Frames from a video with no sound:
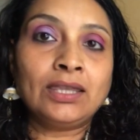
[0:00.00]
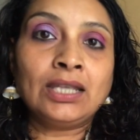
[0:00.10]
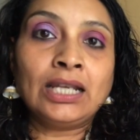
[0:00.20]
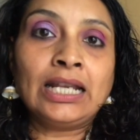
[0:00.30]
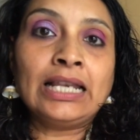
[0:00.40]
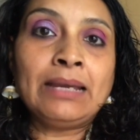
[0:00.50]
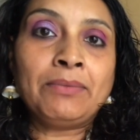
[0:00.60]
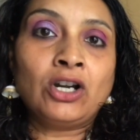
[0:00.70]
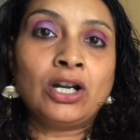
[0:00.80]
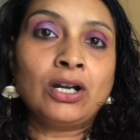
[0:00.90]
the
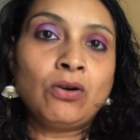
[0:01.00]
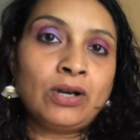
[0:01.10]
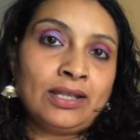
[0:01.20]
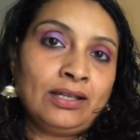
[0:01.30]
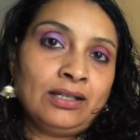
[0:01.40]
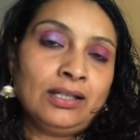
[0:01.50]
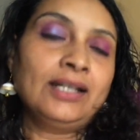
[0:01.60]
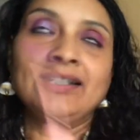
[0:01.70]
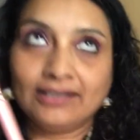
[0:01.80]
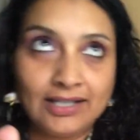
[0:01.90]
glimmer, or the
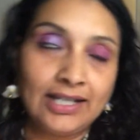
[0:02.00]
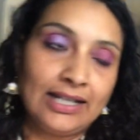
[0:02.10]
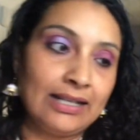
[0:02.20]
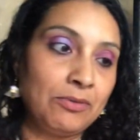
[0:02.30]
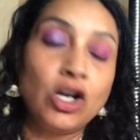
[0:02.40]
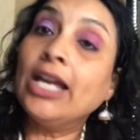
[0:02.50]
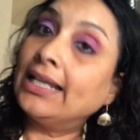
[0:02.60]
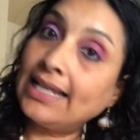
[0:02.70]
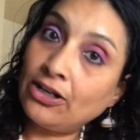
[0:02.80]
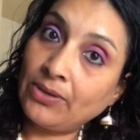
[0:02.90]

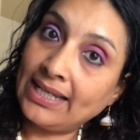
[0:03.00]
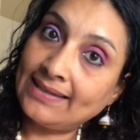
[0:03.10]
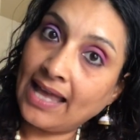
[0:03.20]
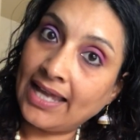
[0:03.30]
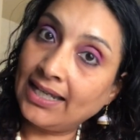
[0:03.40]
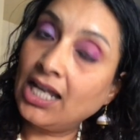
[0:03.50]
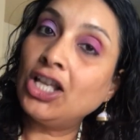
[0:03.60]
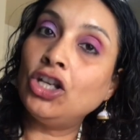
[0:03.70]
glittery side,